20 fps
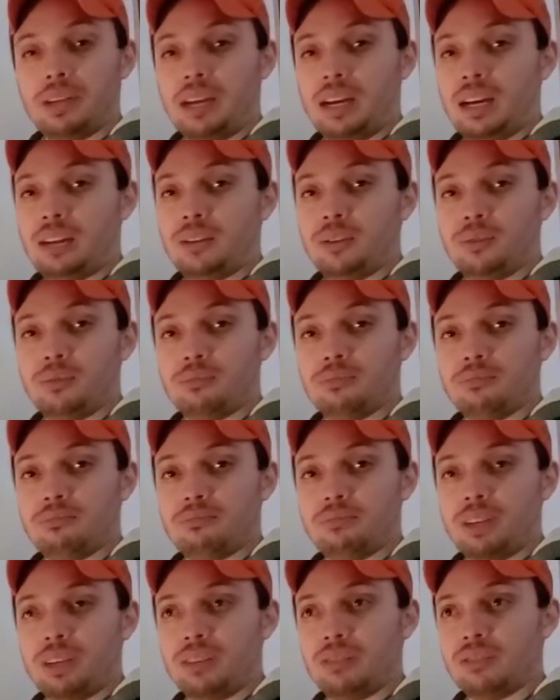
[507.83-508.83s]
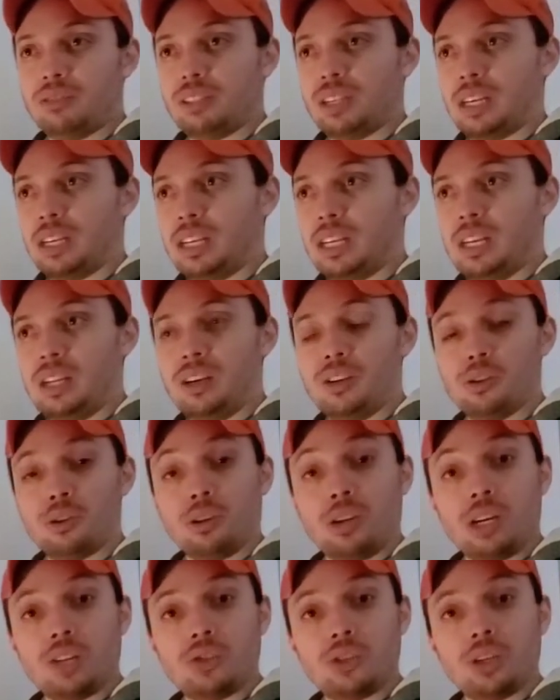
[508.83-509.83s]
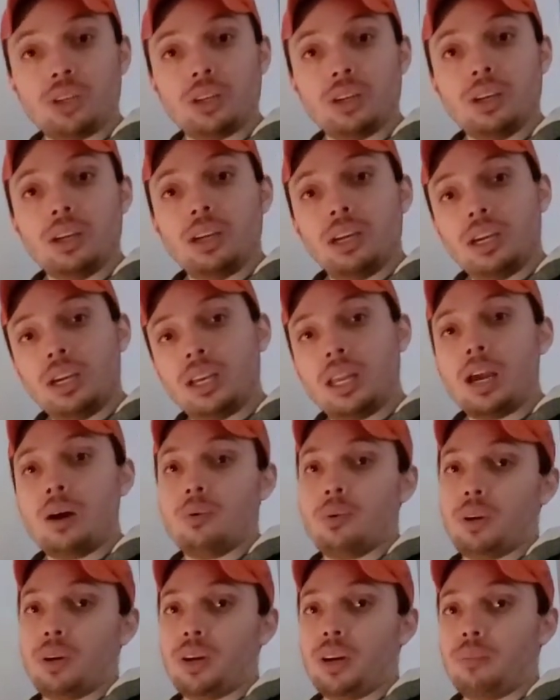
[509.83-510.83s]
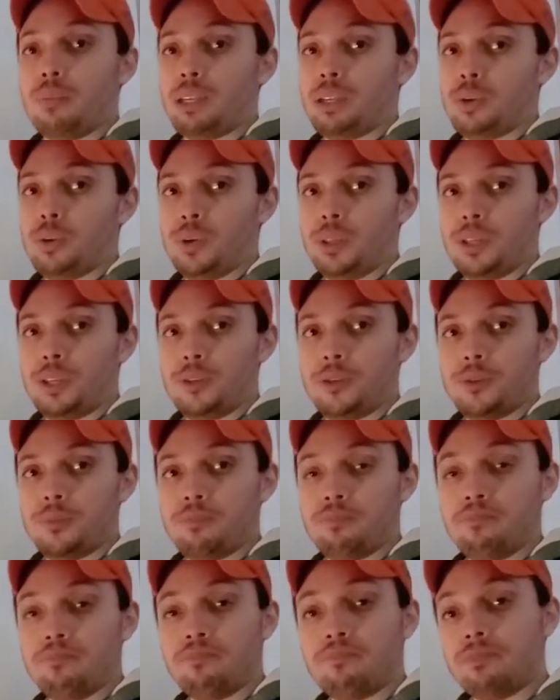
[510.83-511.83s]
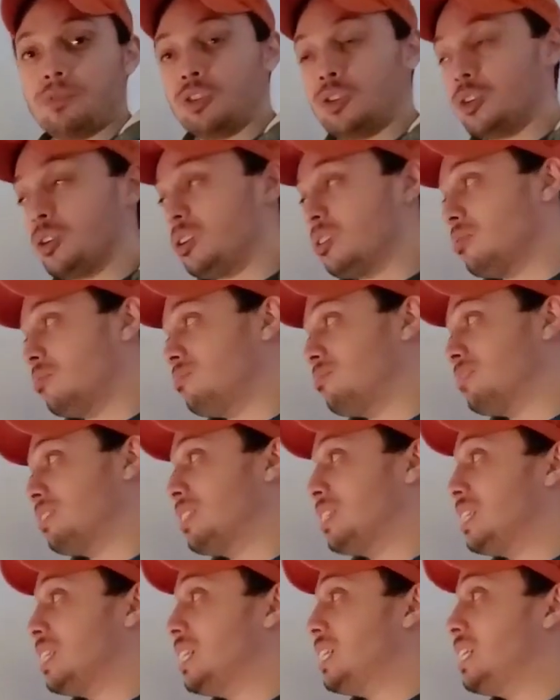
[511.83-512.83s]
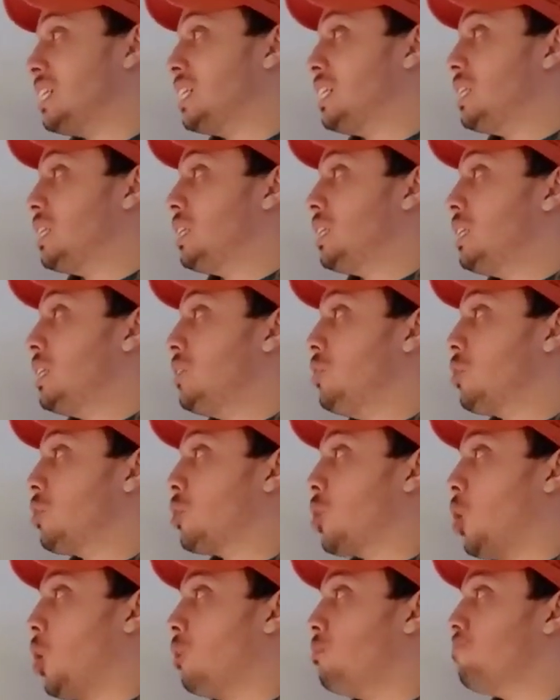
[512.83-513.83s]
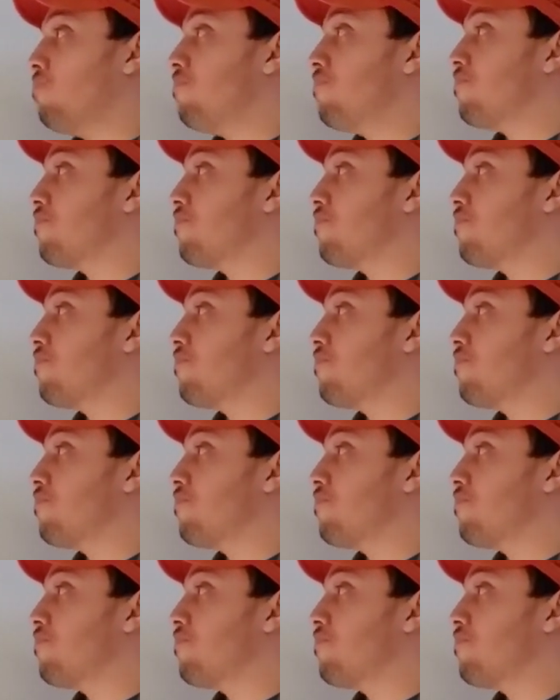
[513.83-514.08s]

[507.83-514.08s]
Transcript: I don't understand any other logic in how we're going to be doing this. So, your call.